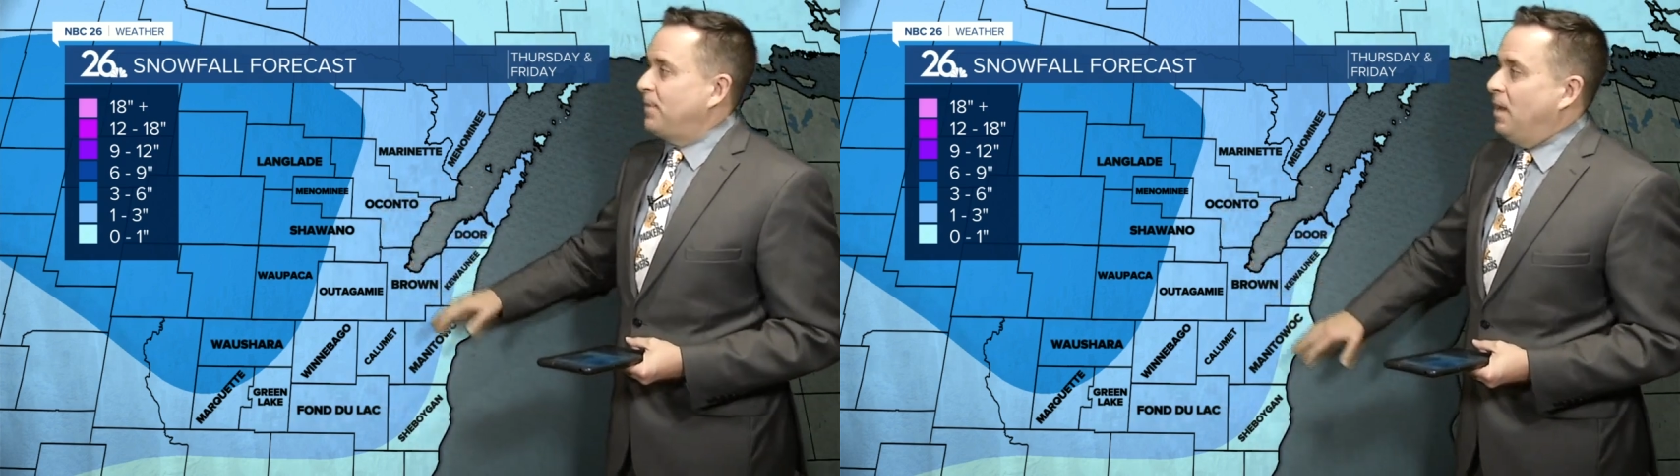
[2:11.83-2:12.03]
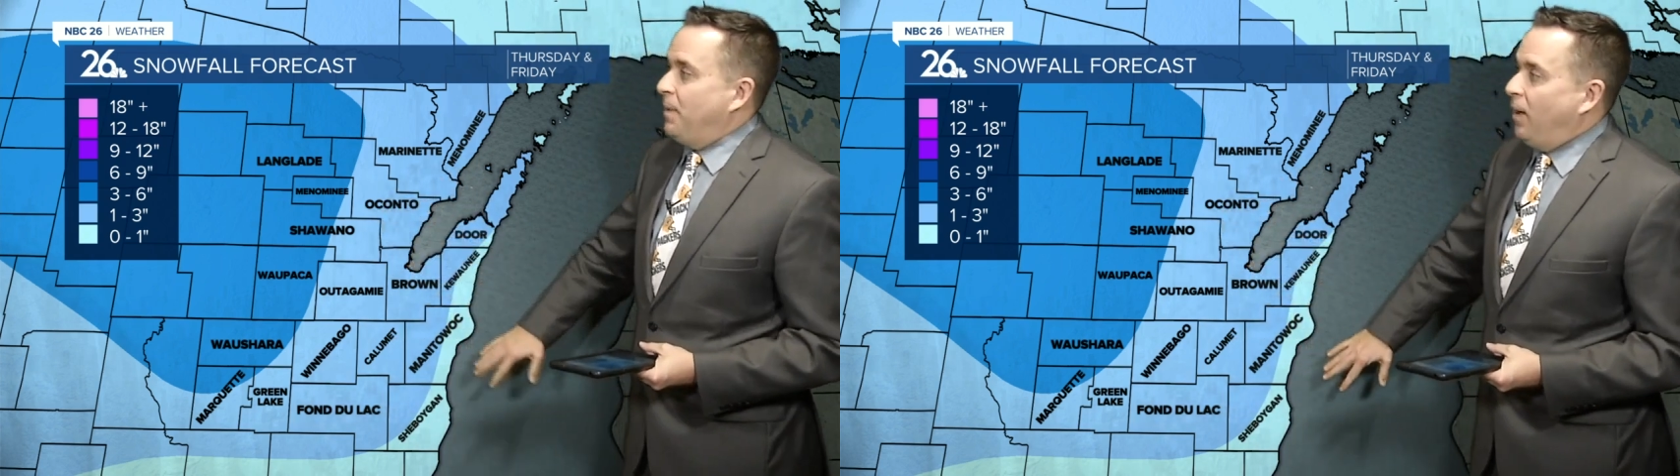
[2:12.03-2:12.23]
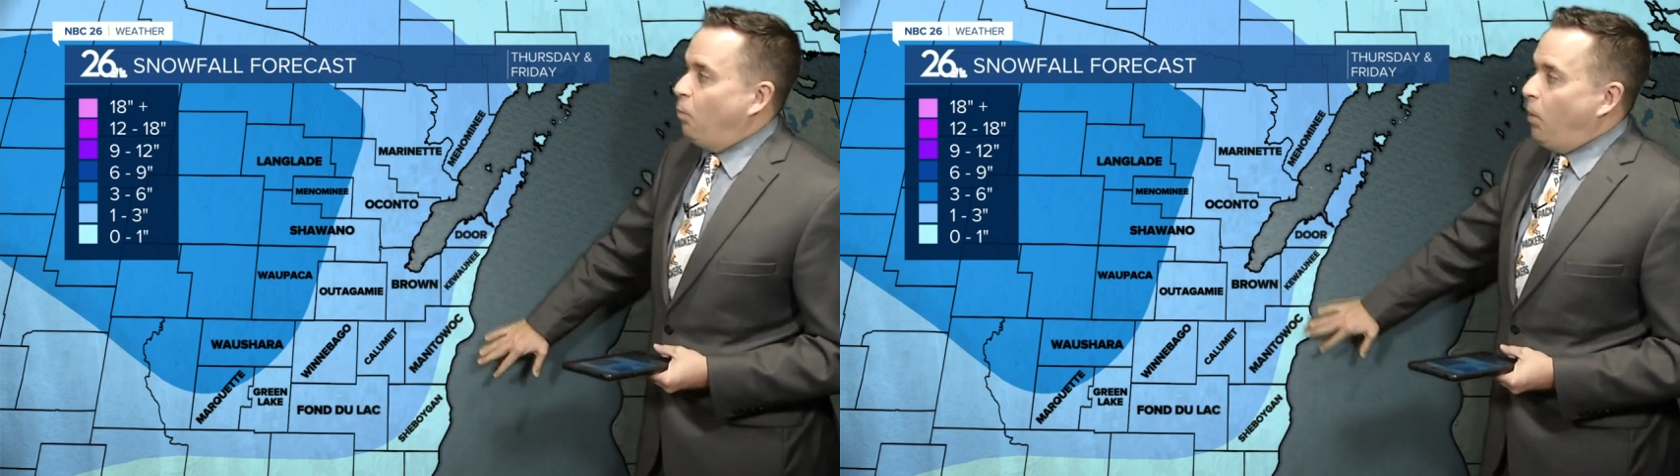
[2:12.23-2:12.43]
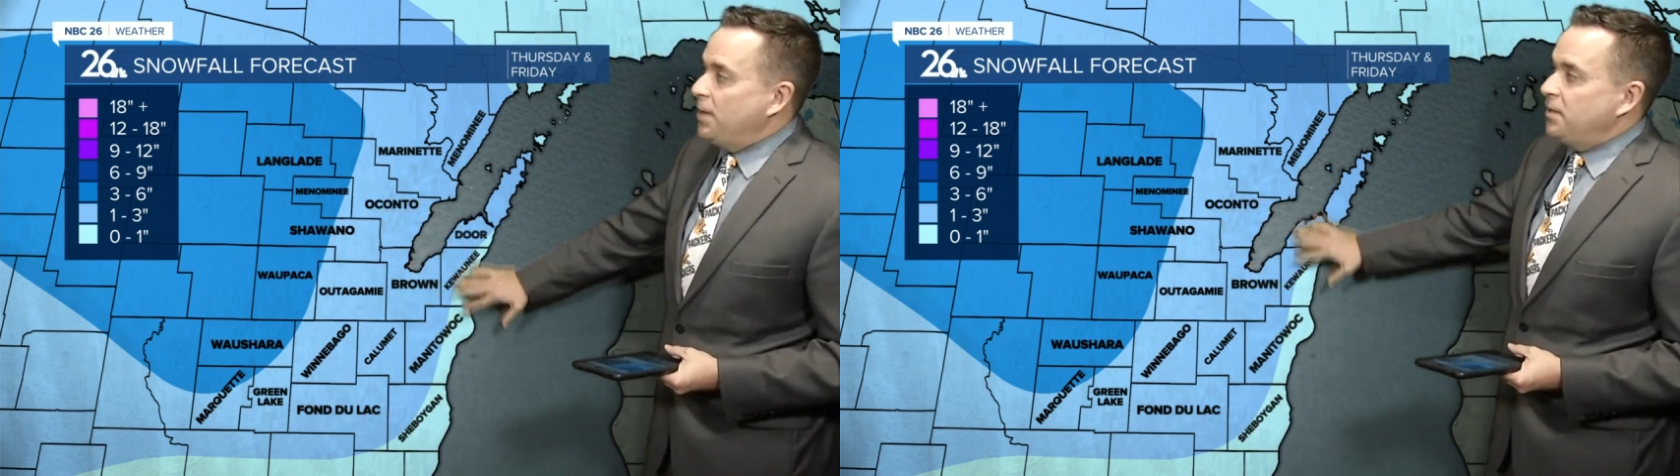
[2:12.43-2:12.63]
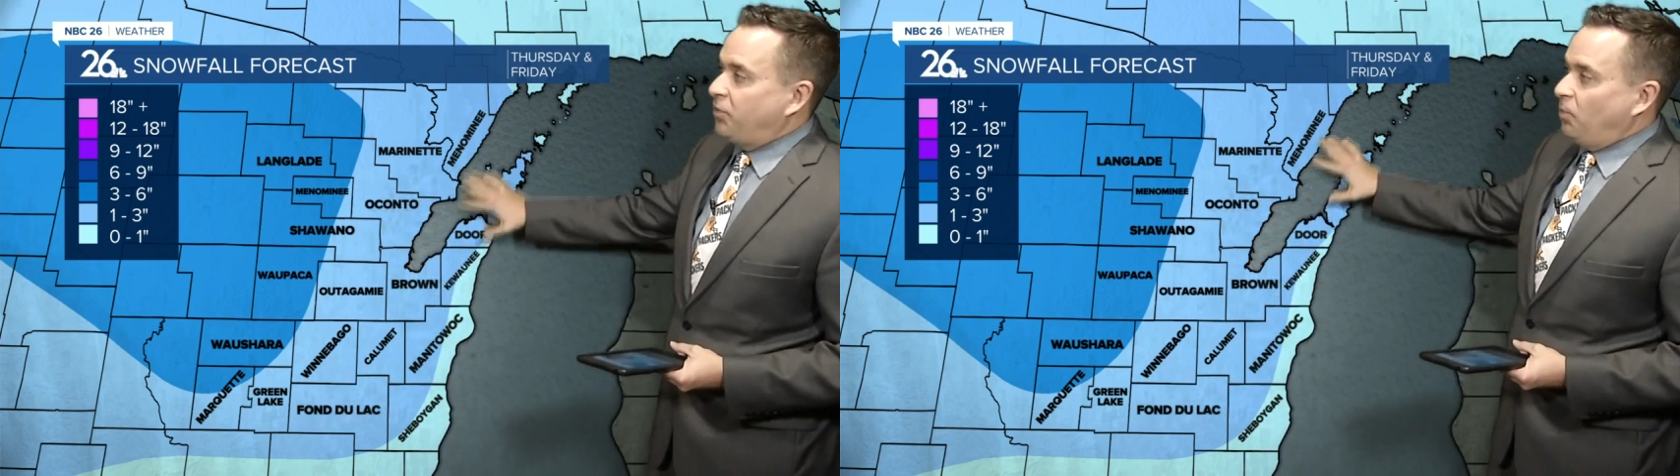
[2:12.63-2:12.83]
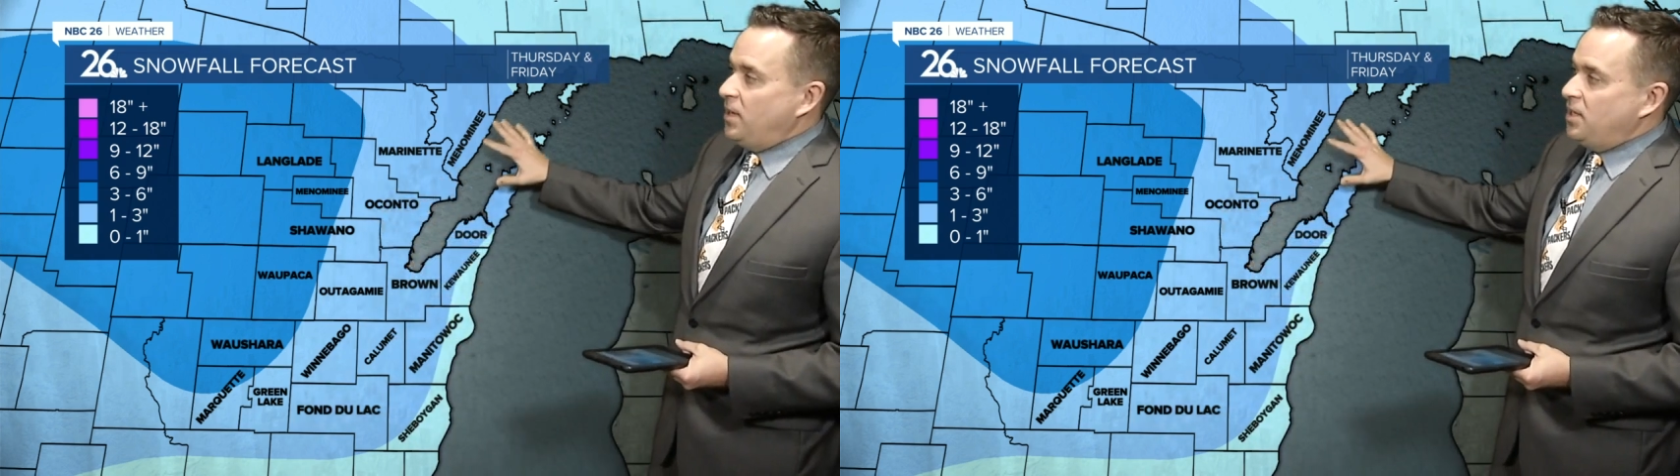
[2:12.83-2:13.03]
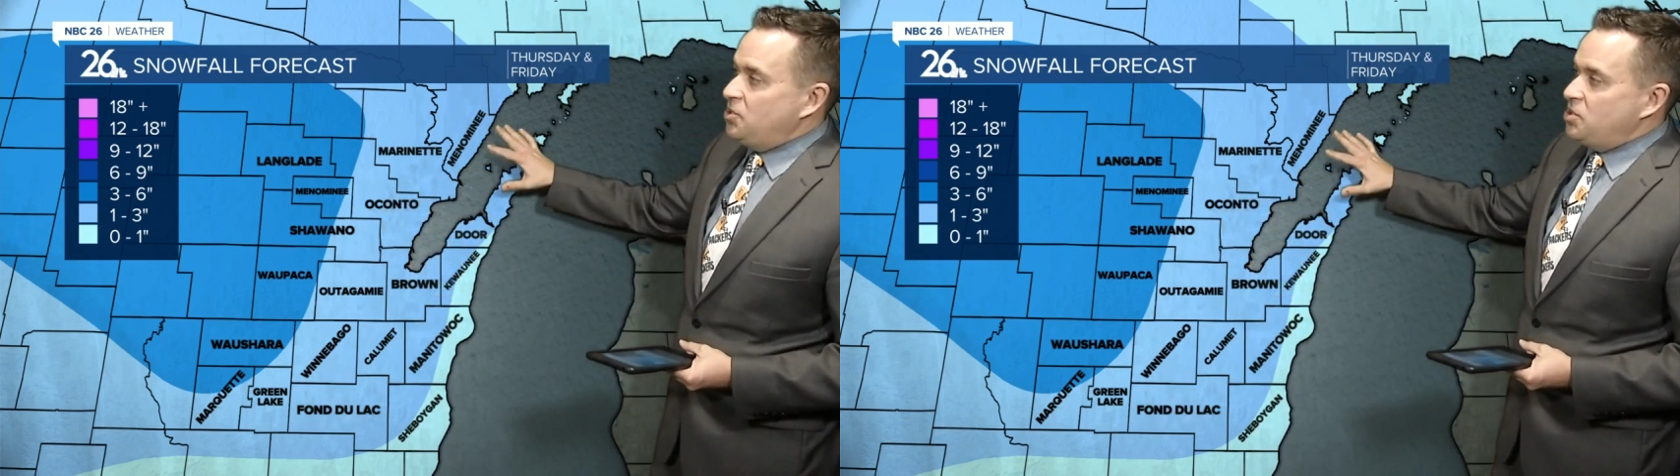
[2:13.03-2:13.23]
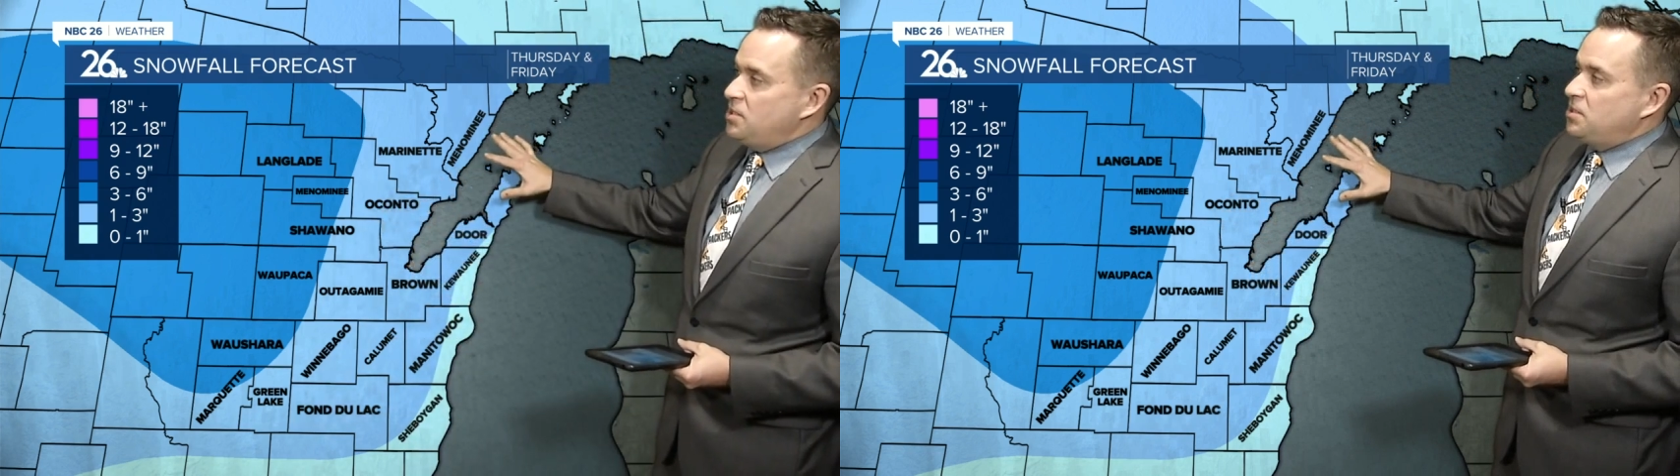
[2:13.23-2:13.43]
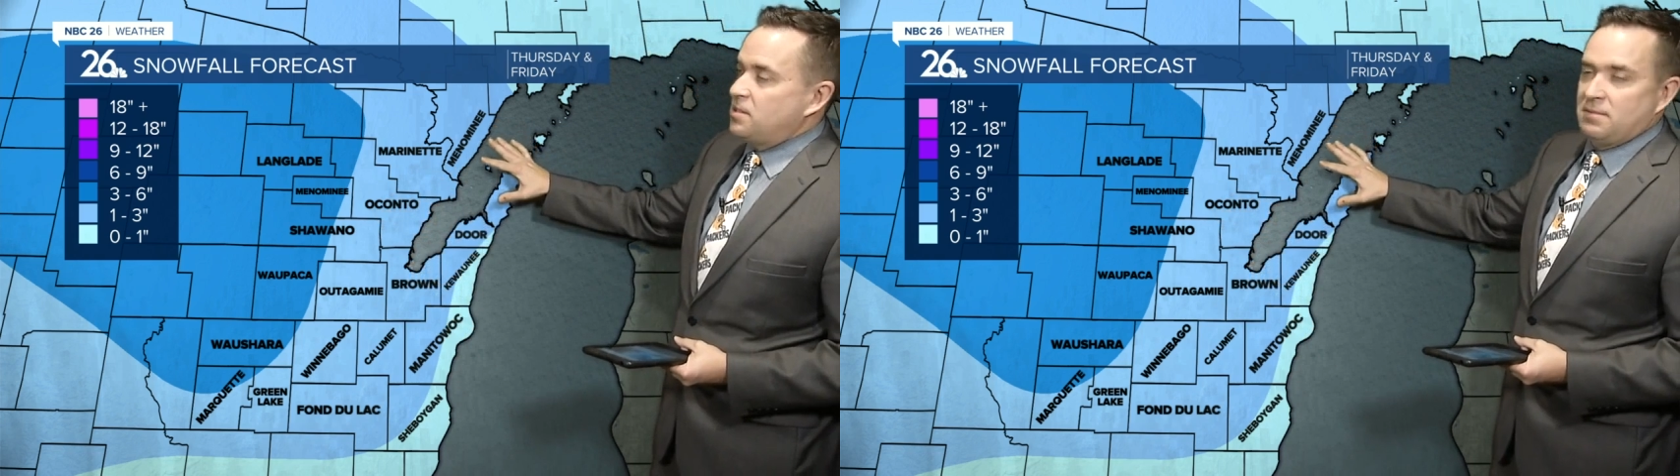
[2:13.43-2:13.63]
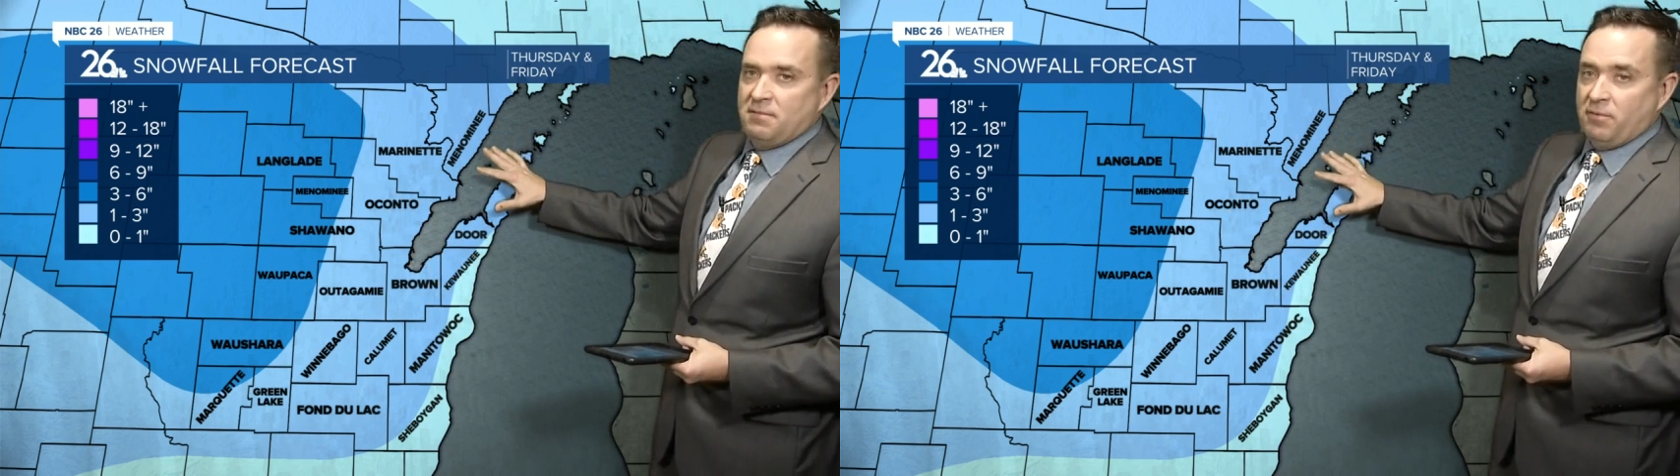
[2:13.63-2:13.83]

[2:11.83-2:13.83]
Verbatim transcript: about 1 to 3 inches